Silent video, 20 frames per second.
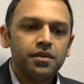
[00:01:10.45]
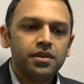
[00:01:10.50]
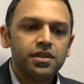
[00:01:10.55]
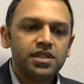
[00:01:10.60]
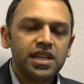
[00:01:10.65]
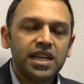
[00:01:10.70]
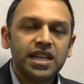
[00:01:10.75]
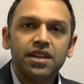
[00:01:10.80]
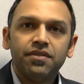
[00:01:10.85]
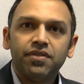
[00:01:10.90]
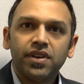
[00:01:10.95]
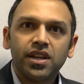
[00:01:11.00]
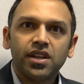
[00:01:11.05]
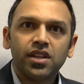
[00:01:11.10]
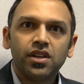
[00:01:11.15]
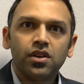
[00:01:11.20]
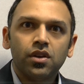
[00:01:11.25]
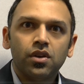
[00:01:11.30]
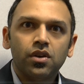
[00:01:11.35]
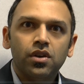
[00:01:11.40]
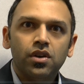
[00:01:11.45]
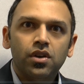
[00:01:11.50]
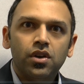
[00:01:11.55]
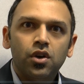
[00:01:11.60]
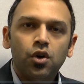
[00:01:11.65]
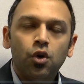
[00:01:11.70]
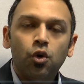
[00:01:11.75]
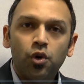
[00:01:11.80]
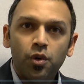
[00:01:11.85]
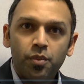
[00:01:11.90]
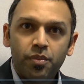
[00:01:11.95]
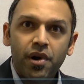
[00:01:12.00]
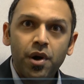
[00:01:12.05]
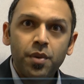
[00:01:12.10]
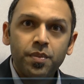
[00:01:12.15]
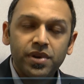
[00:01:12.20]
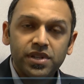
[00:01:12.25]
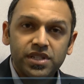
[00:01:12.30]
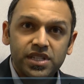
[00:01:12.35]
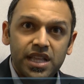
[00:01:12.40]
significant or
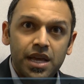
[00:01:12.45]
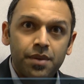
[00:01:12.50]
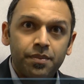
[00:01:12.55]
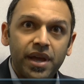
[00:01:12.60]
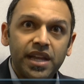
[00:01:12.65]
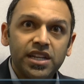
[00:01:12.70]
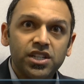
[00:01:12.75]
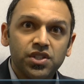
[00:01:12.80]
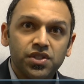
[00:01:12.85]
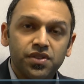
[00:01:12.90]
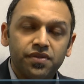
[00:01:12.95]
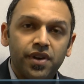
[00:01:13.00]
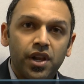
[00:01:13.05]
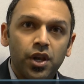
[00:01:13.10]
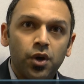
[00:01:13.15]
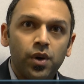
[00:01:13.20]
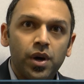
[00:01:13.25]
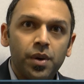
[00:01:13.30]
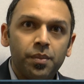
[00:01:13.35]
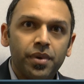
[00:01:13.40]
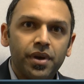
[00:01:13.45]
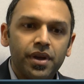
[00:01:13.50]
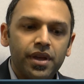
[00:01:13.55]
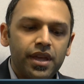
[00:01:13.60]
appropriate to that patient's follow-up,